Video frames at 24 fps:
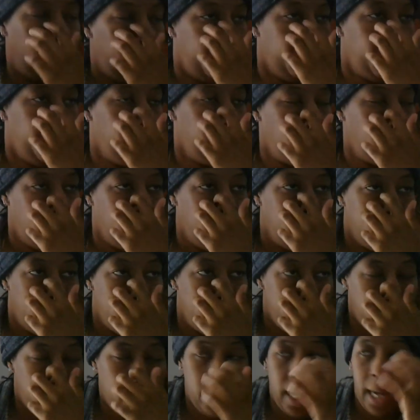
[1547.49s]
there was a little bit
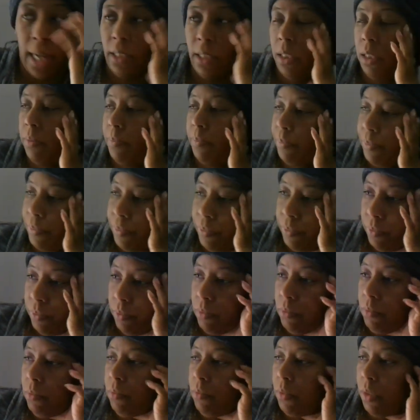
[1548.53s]
of snacks.
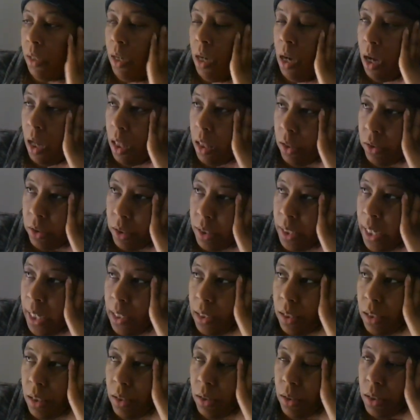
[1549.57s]
Oh, those
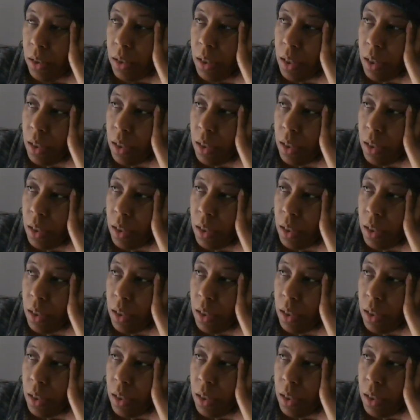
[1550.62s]
snacks, those